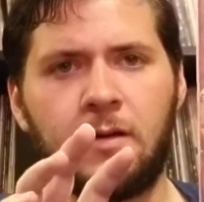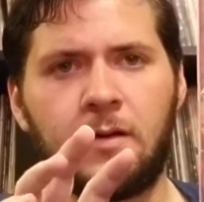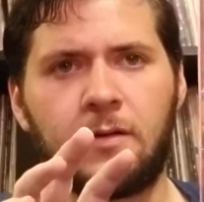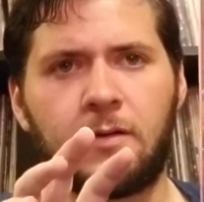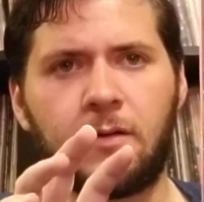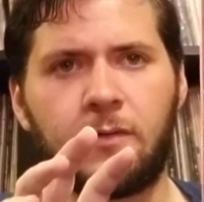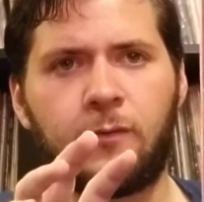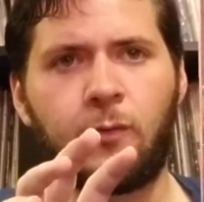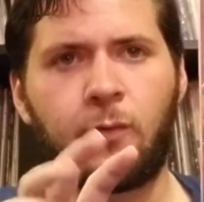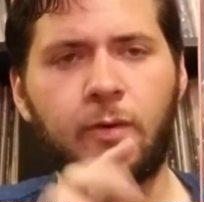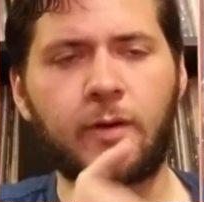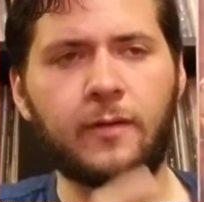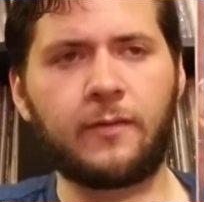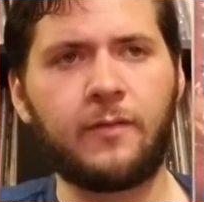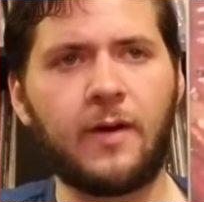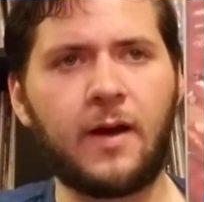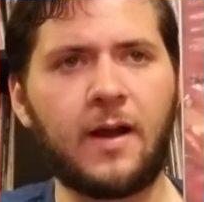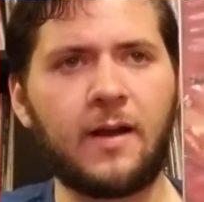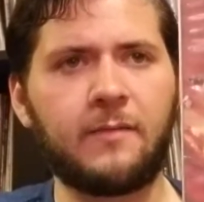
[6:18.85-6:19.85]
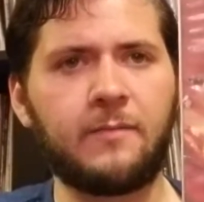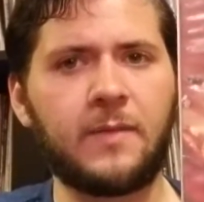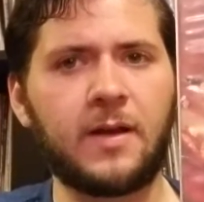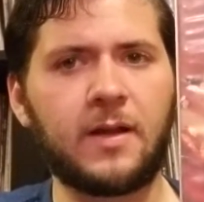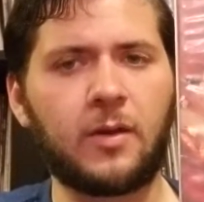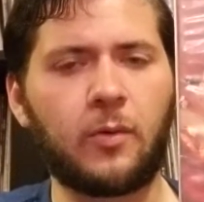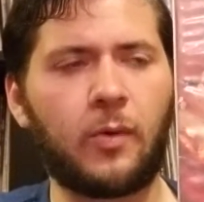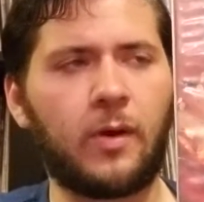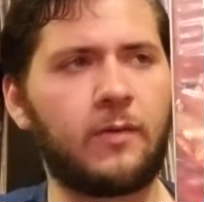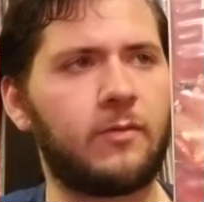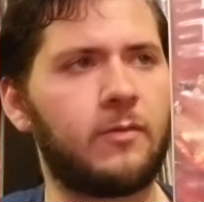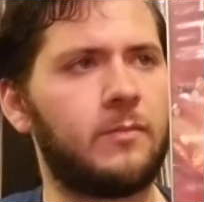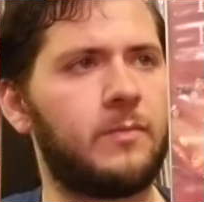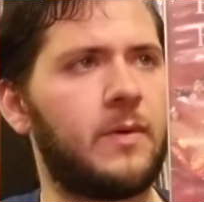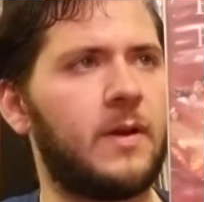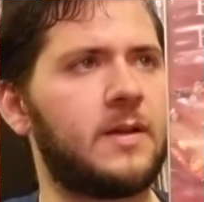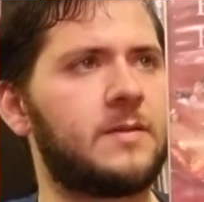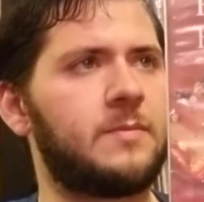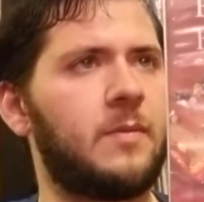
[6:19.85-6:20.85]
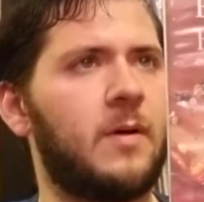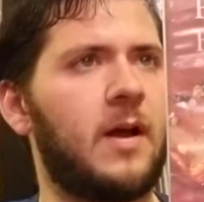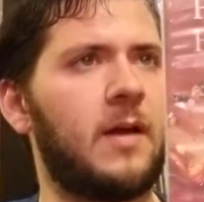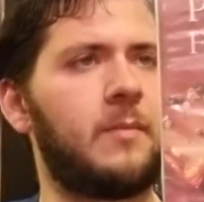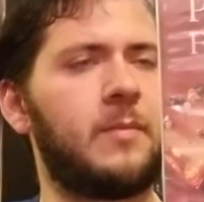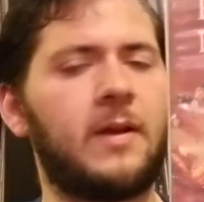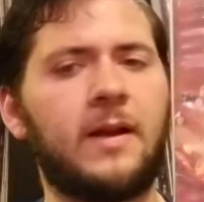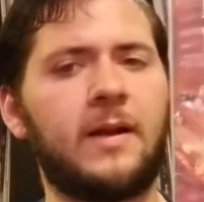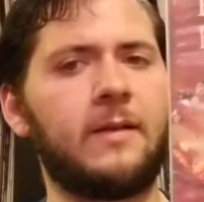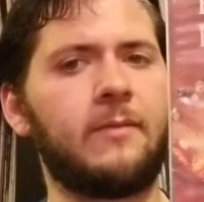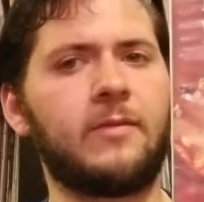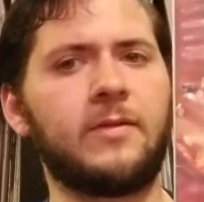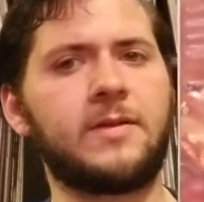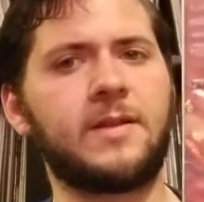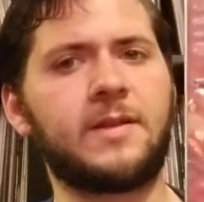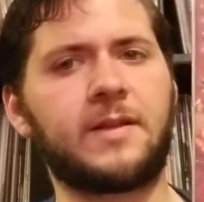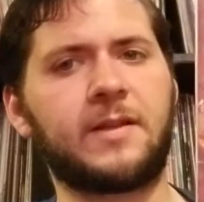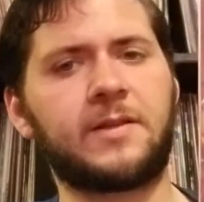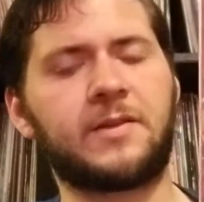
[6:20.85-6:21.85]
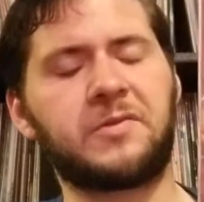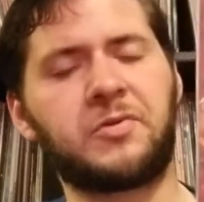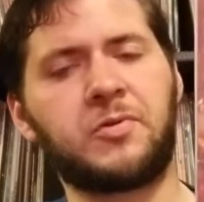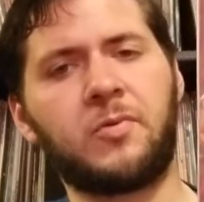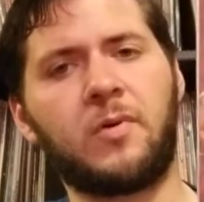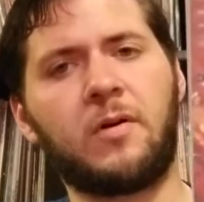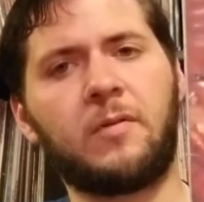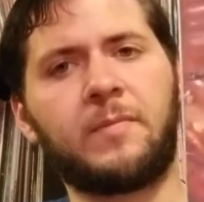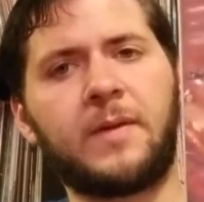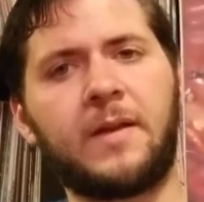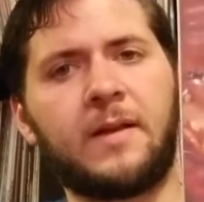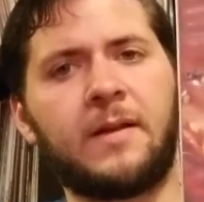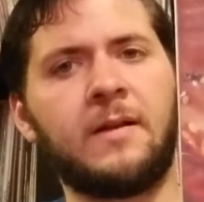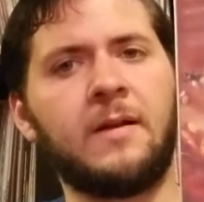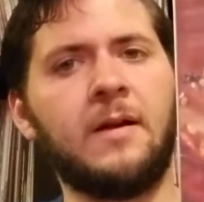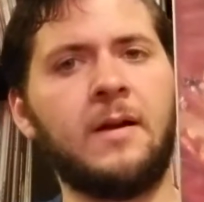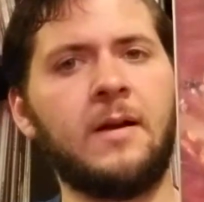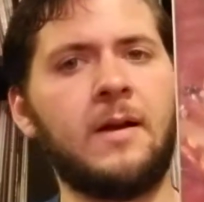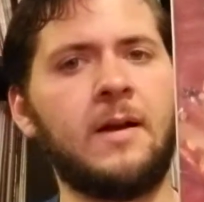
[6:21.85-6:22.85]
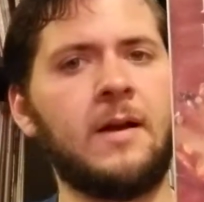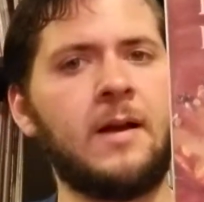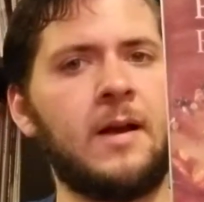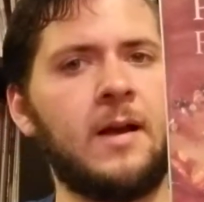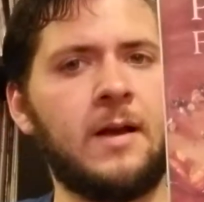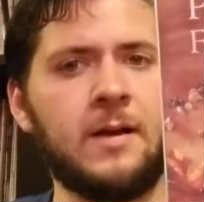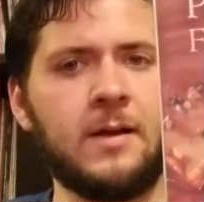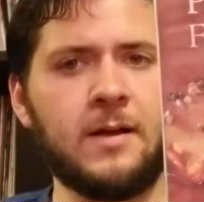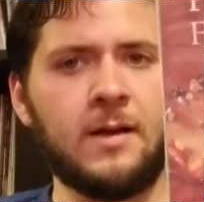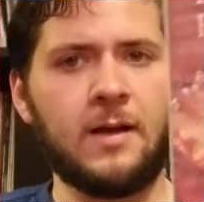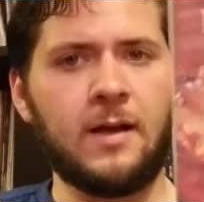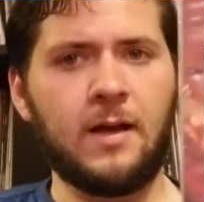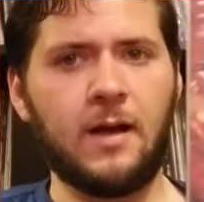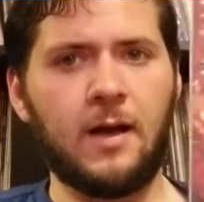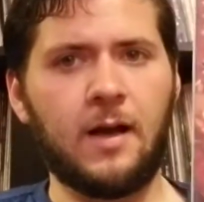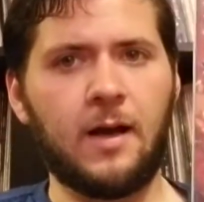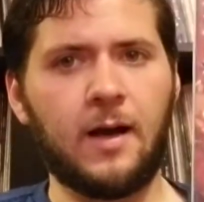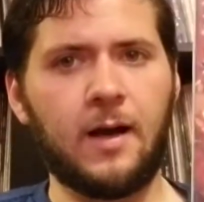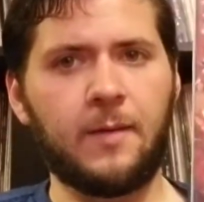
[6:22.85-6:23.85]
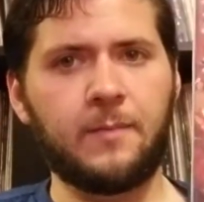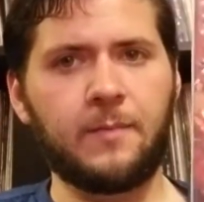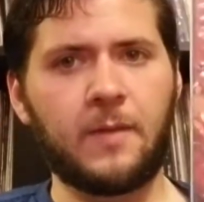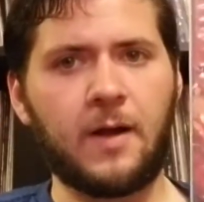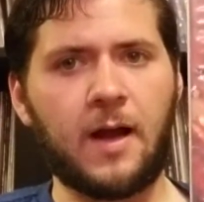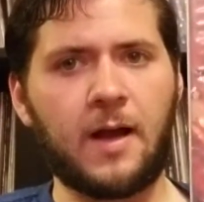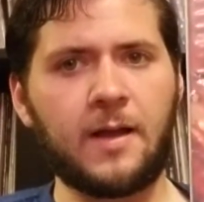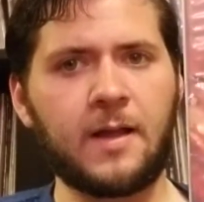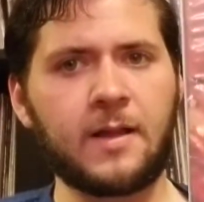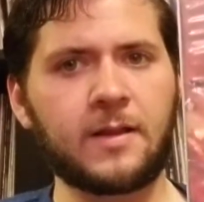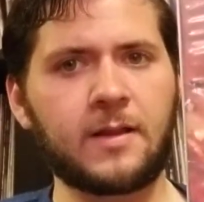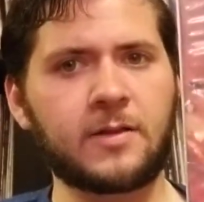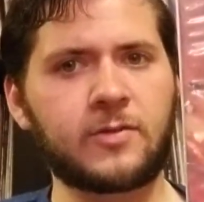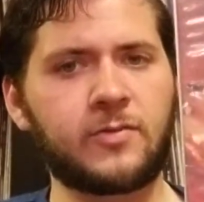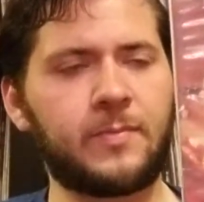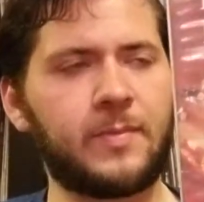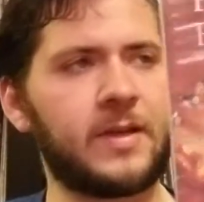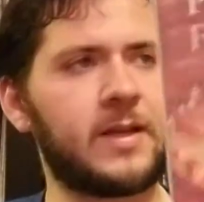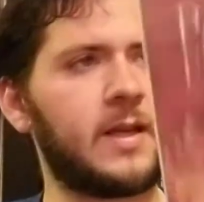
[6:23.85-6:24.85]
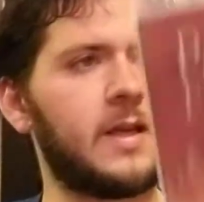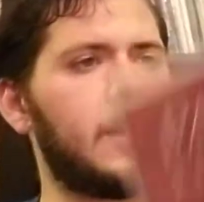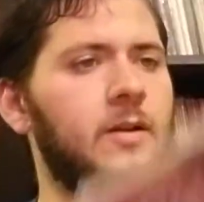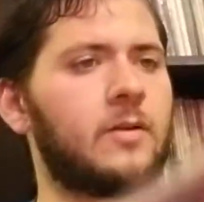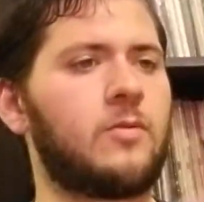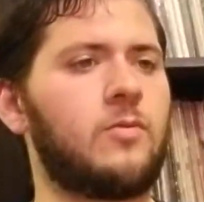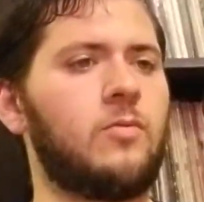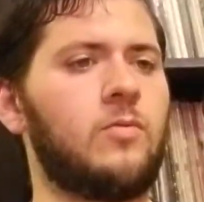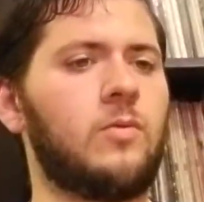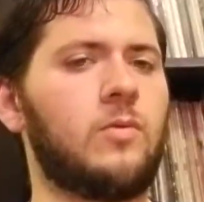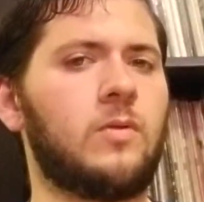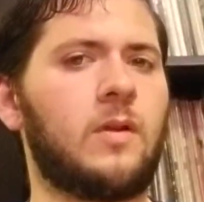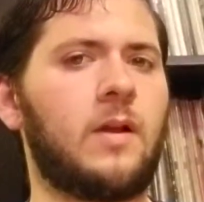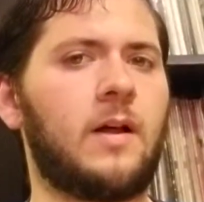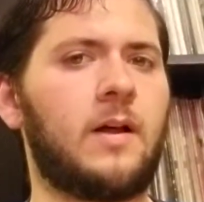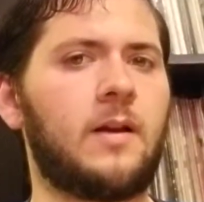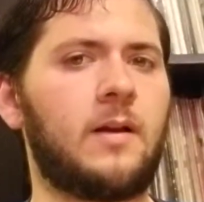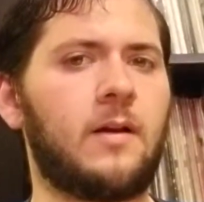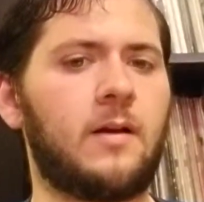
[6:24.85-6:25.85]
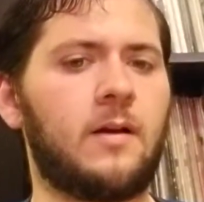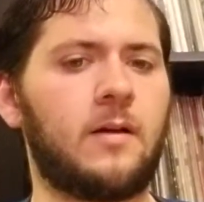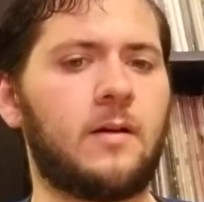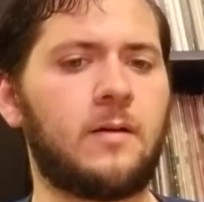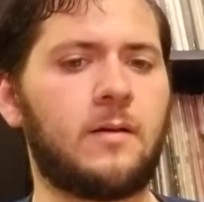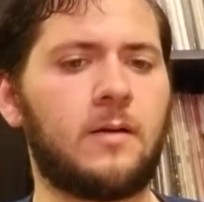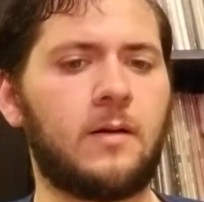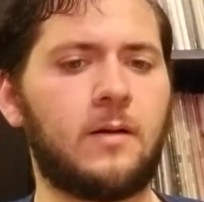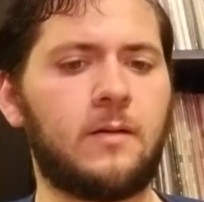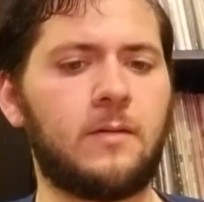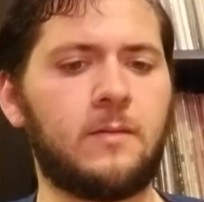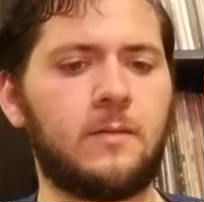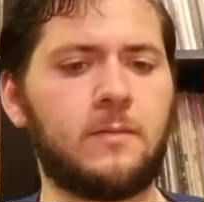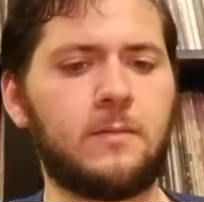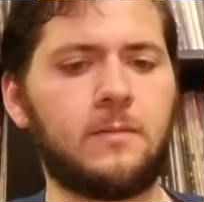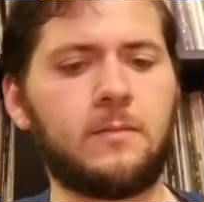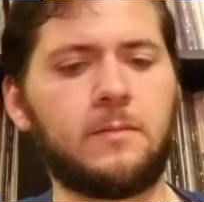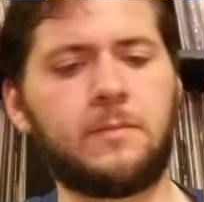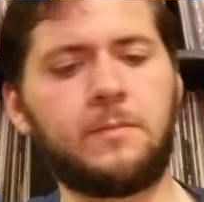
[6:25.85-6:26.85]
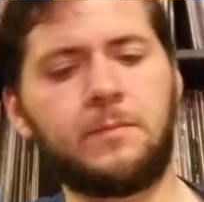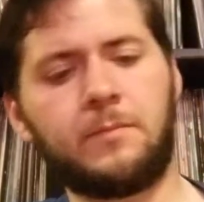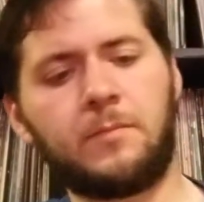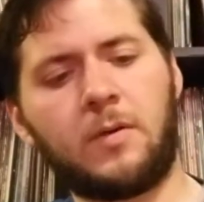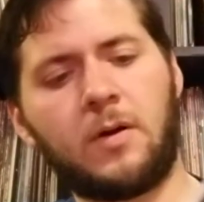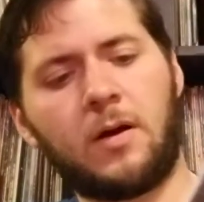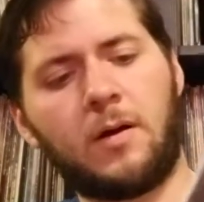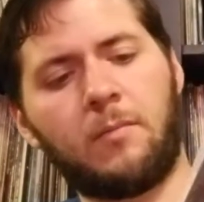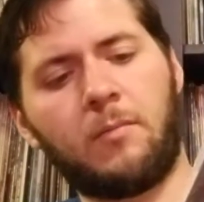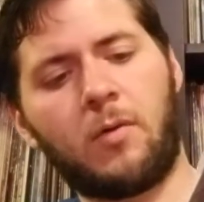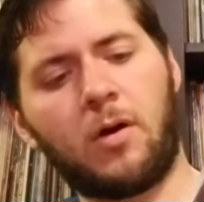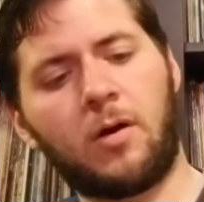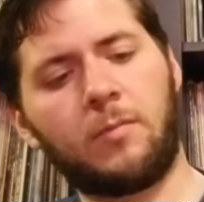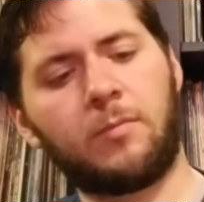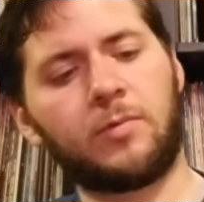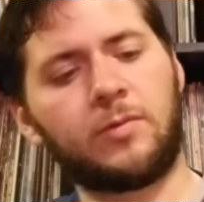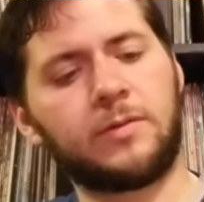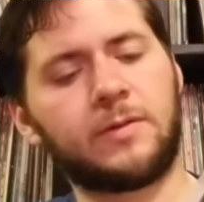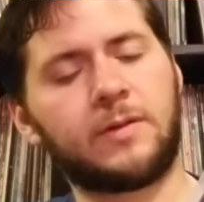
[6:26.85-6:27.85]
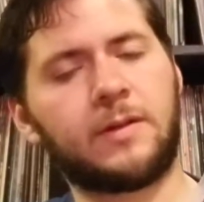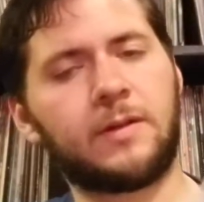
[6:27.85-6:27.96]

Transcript: the 45 mailed away from Best Buy, but I never did get the 2LP. I think this would be kind of cool on a marbled